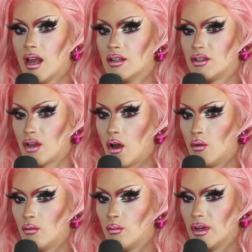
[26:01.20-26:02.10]

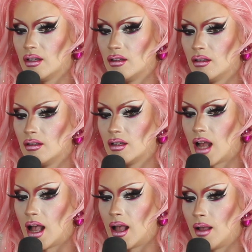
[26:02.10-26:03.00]
So we'll
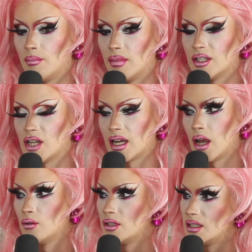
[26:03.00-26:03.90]
check
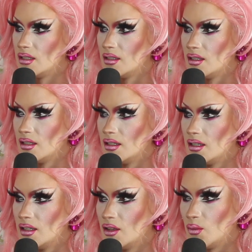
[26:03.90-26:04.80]
out
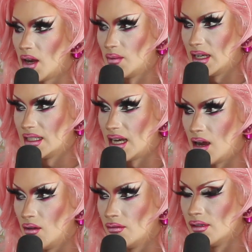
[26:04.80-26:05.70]
the runways
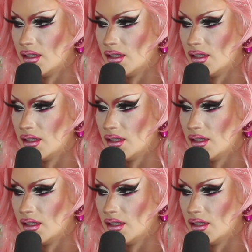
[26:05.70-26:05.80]
now.